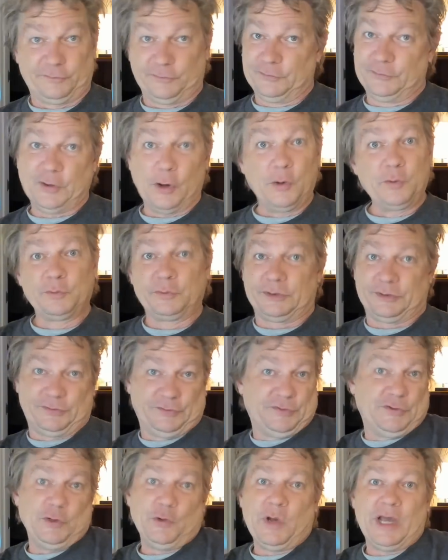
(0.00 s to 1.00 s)

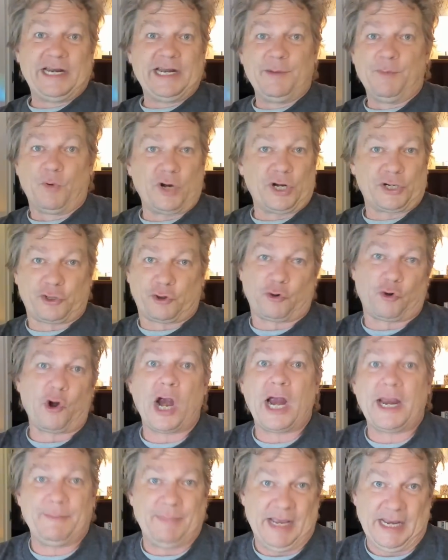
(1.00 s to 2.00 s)
Don't do any more
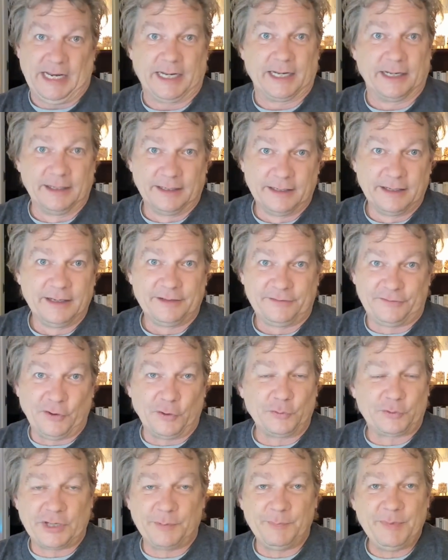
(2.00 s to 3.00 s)
criming.
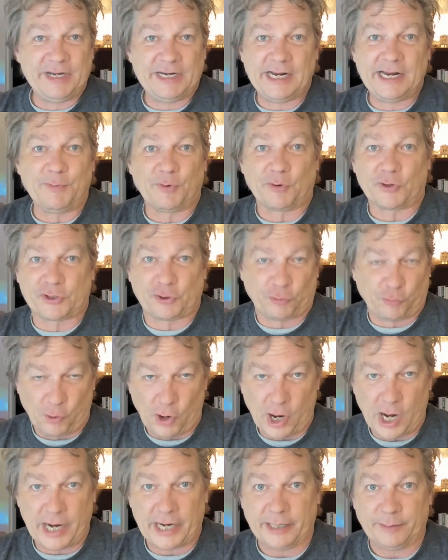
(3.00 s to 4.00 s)
Don't commit any more
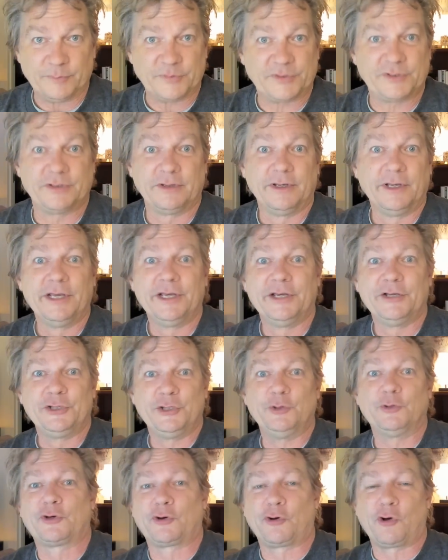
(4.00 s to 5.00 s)
crimes,
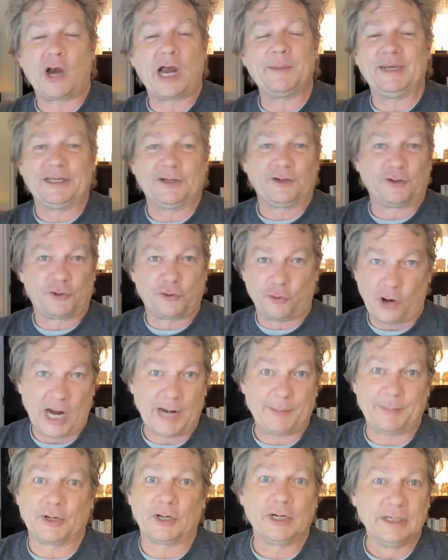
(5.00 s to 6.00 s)
you criming
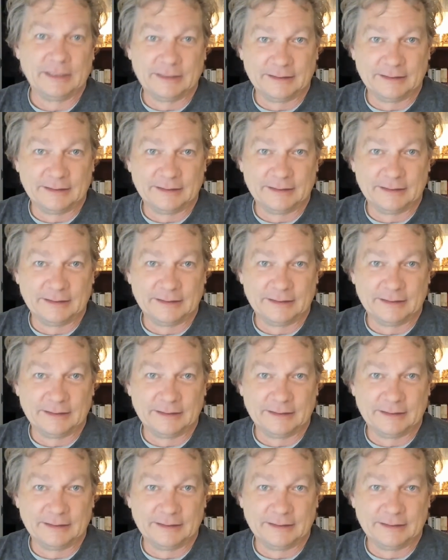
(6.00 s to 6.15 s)
crimer.